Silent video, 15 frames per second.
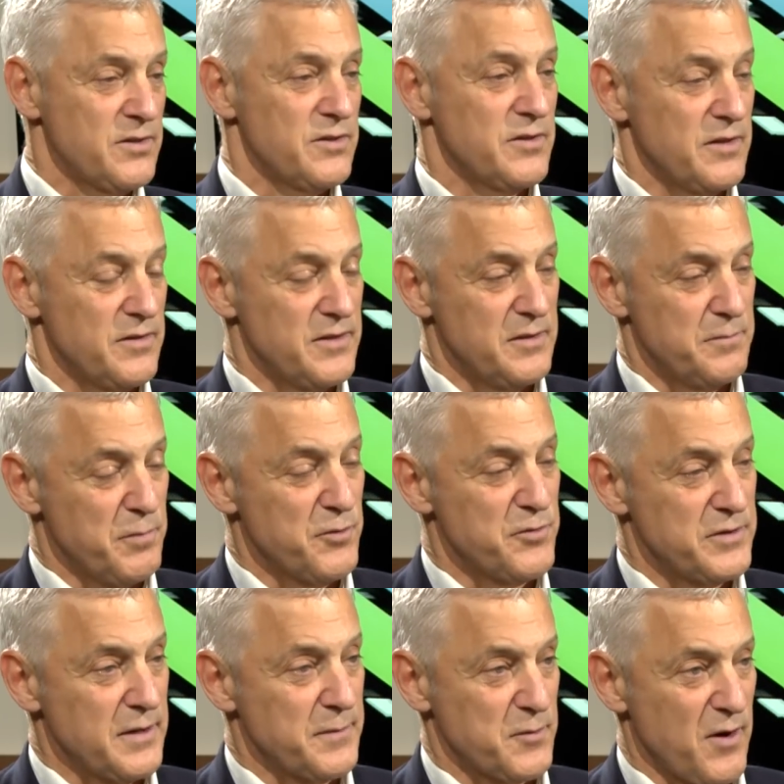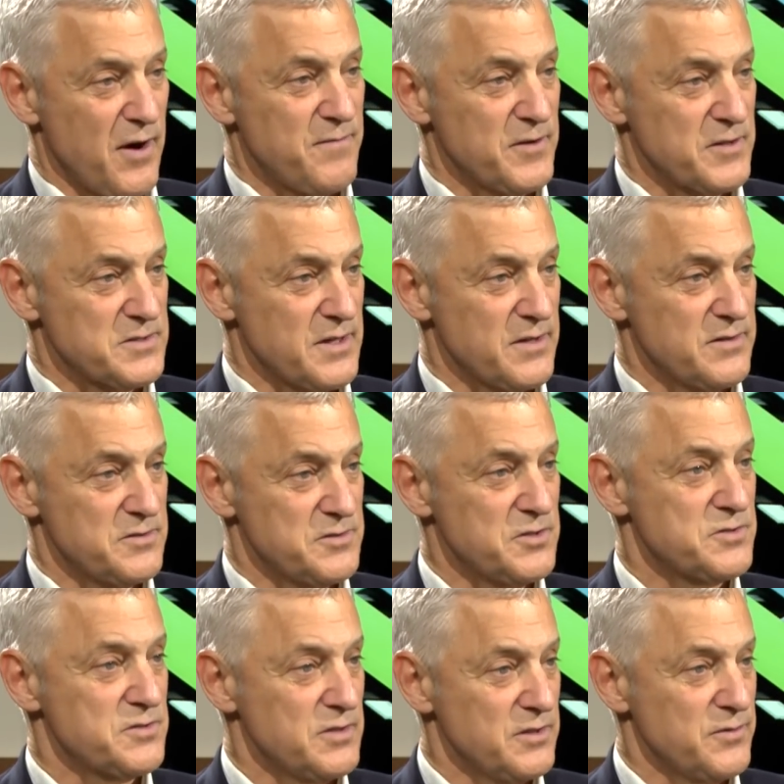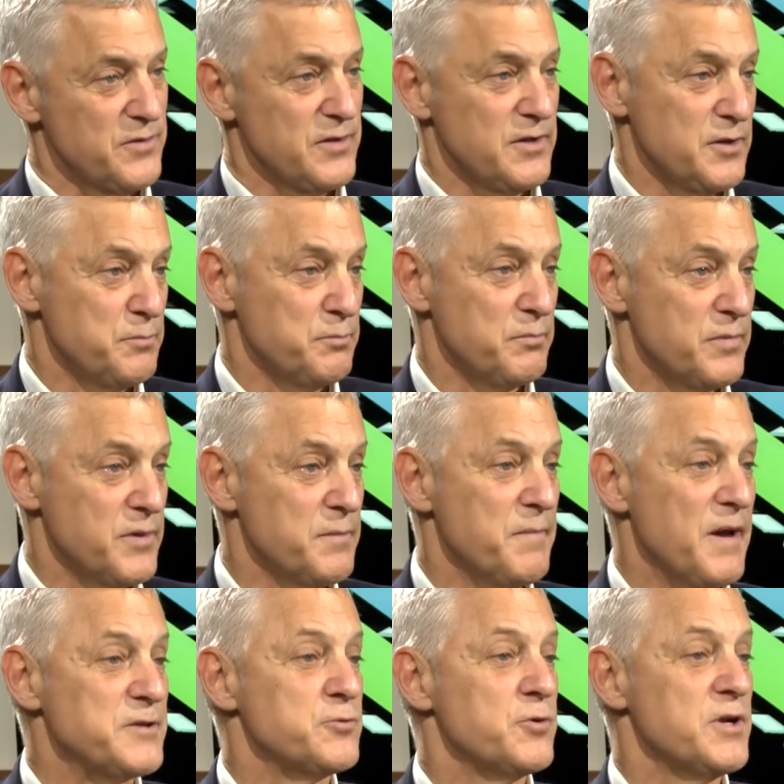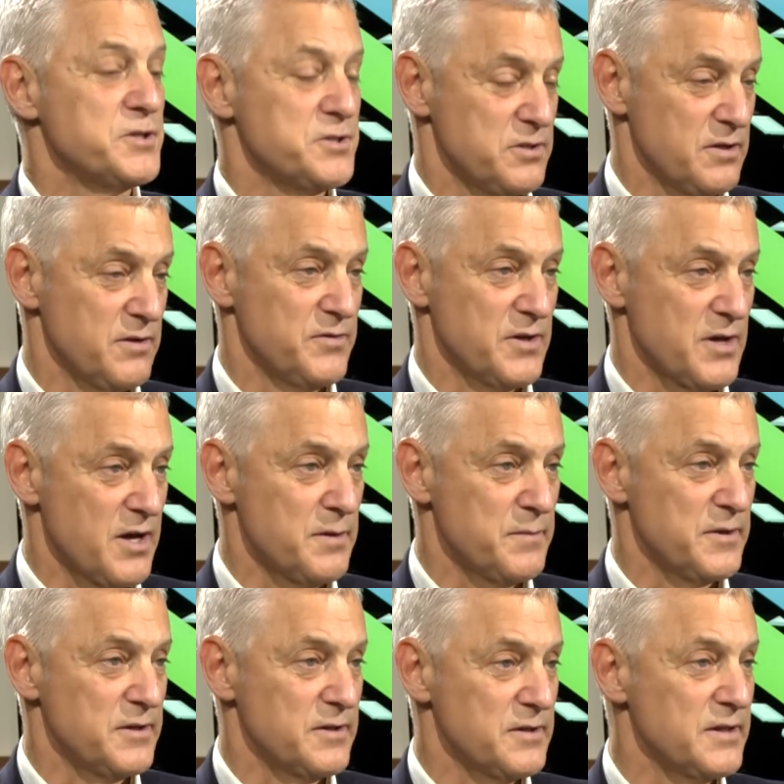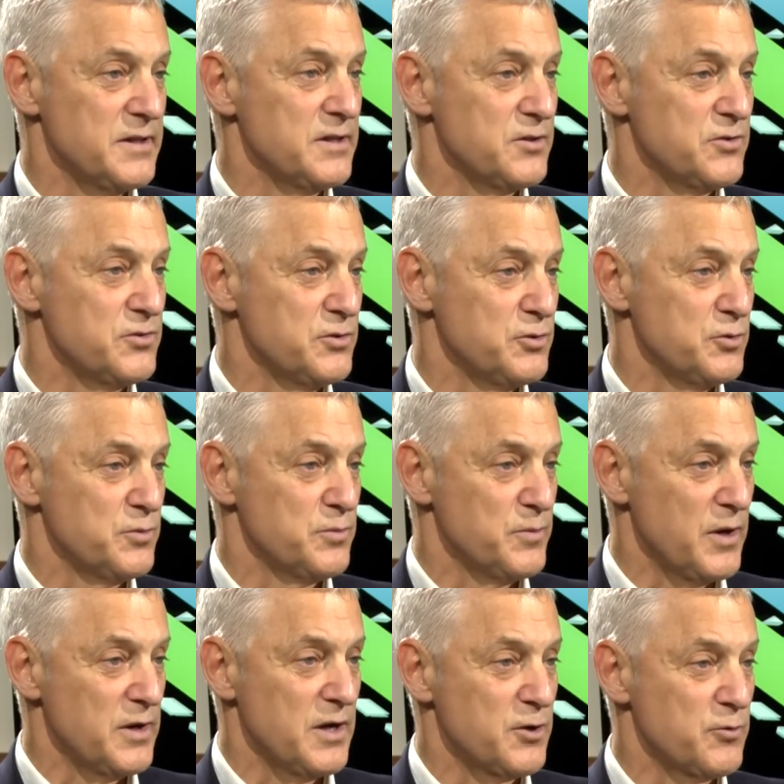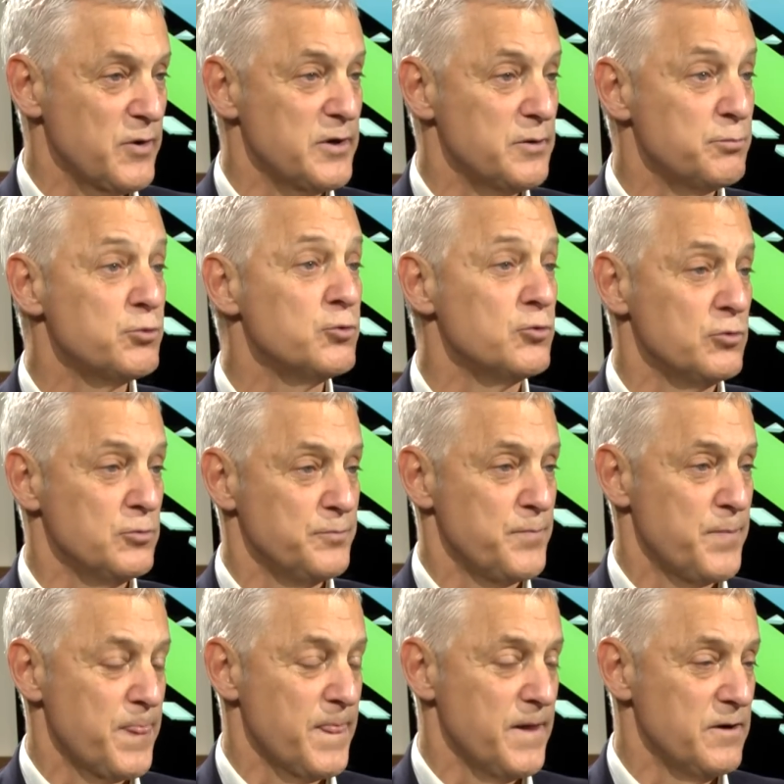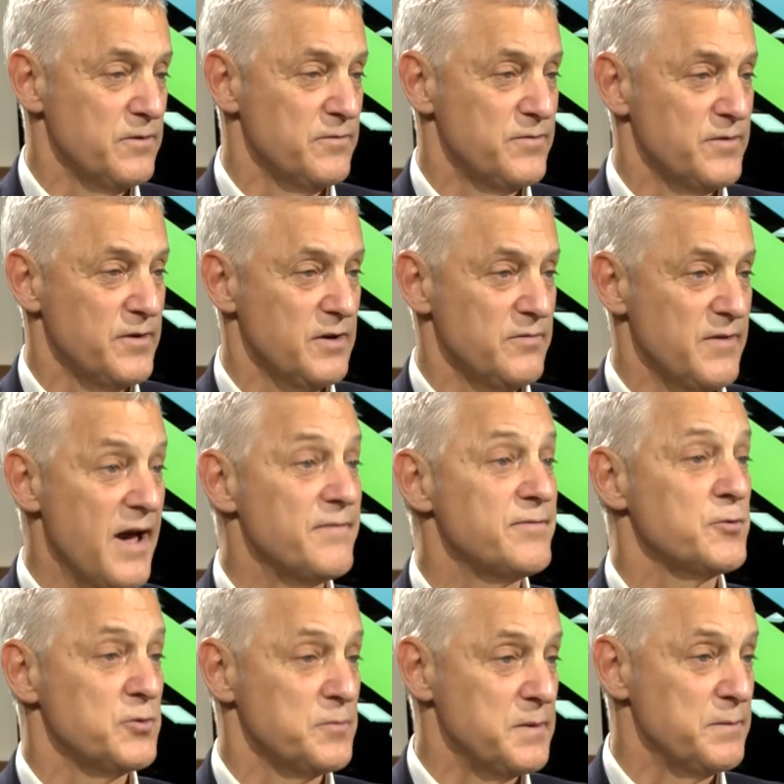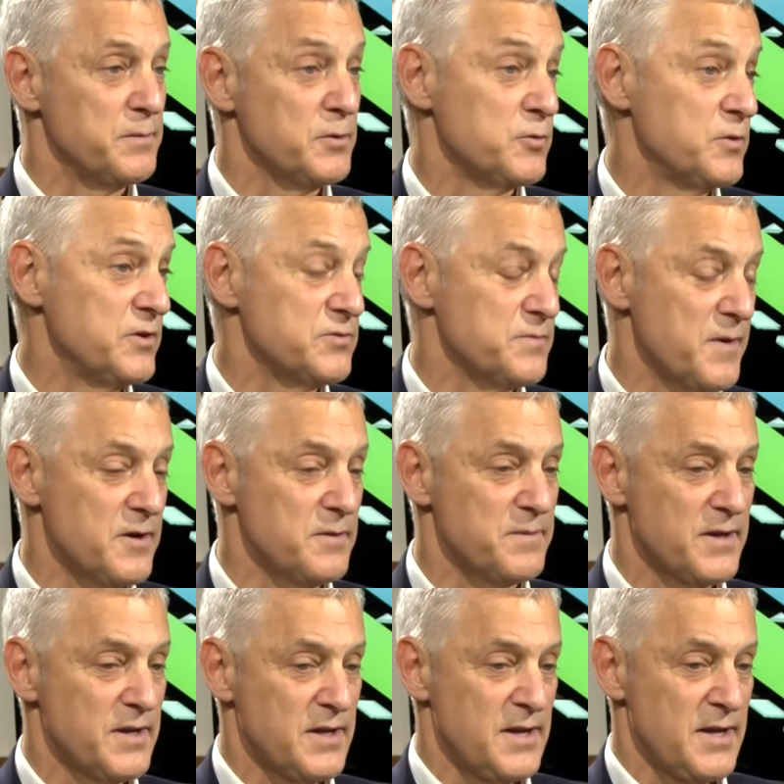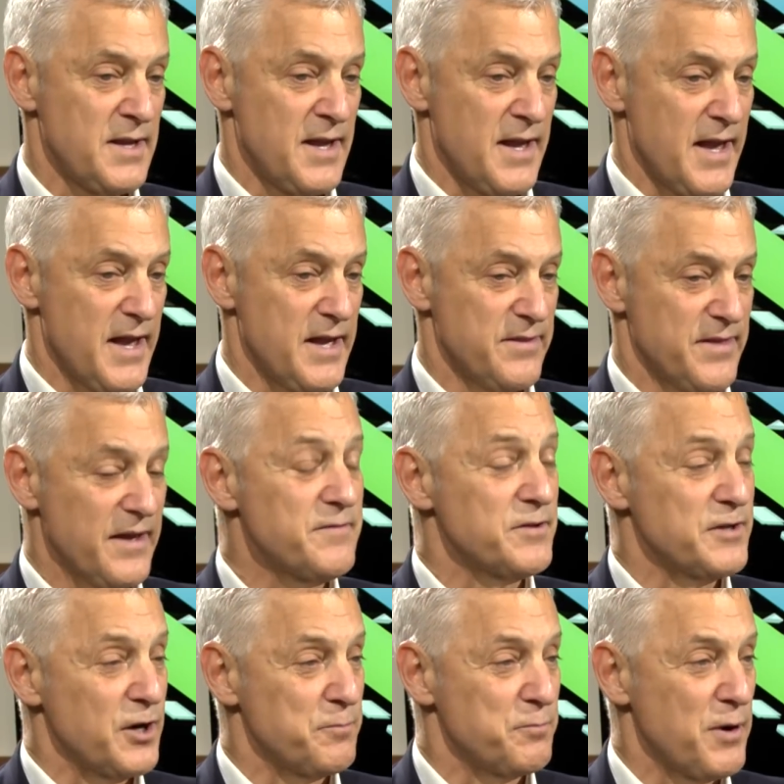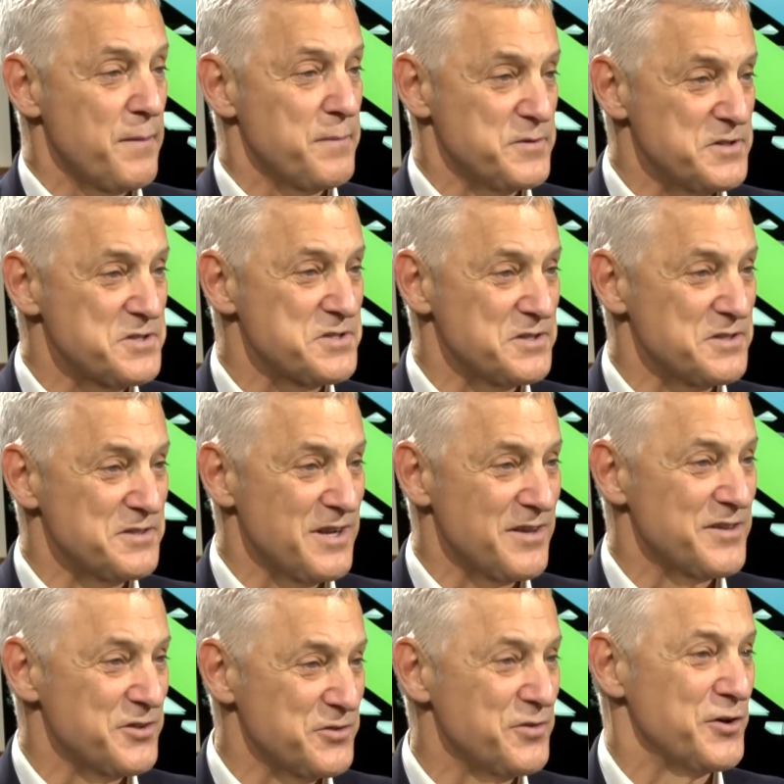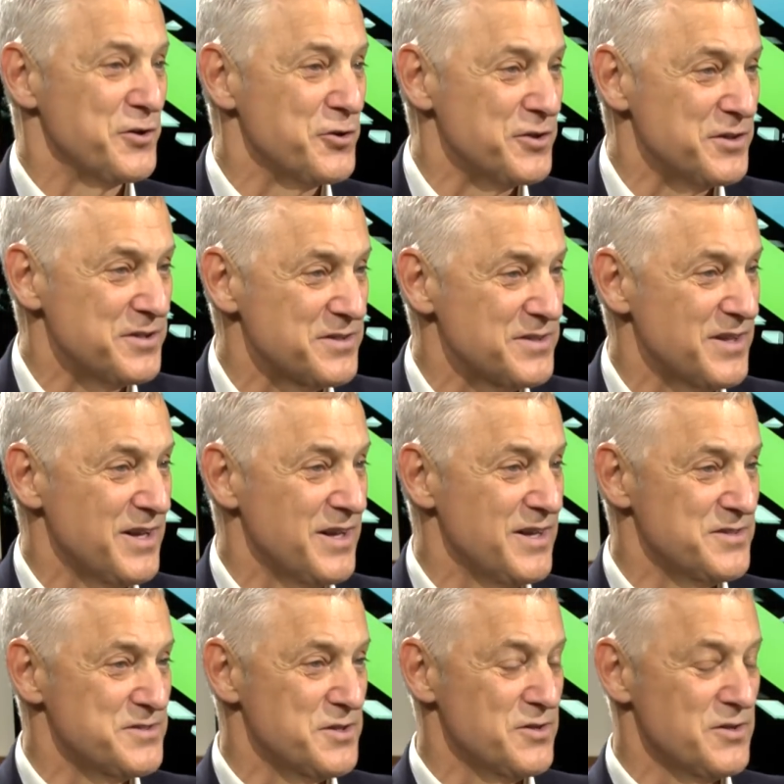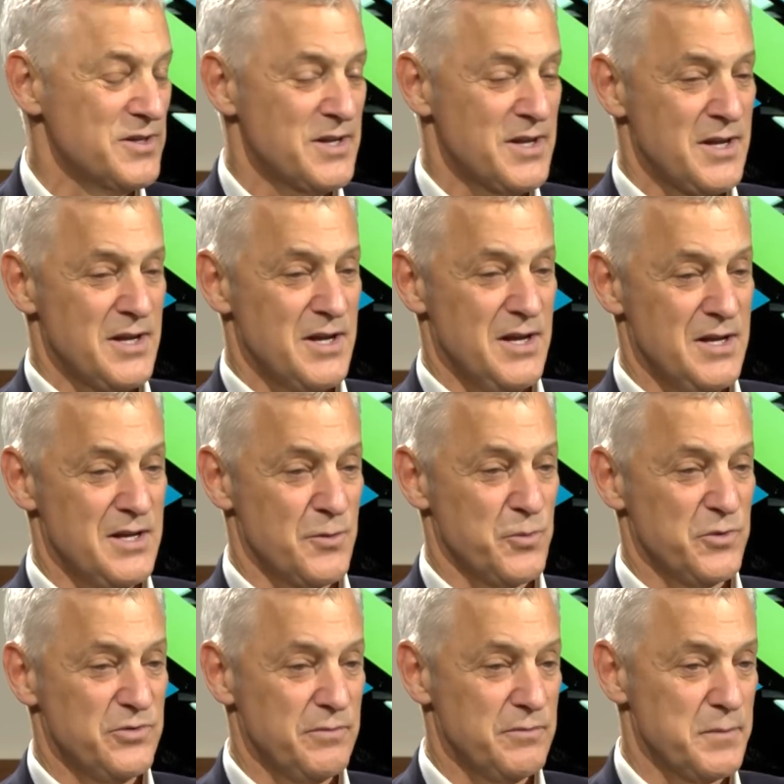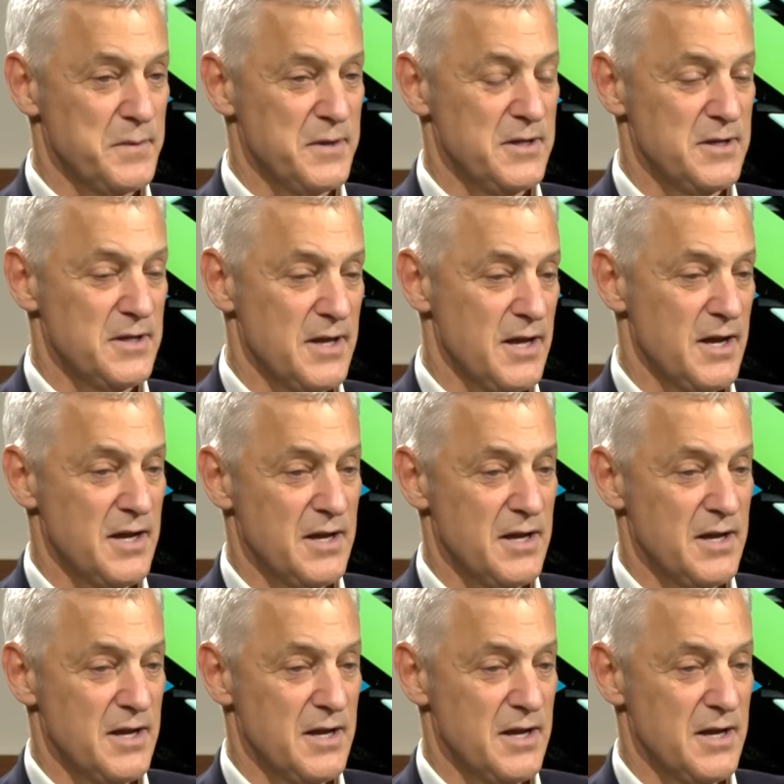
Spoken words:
both the demographics and just the maturation of the economy leading to a greater pool of affluent people who need some help. And thankfully, our proposition, I think, is very good. So we seem to be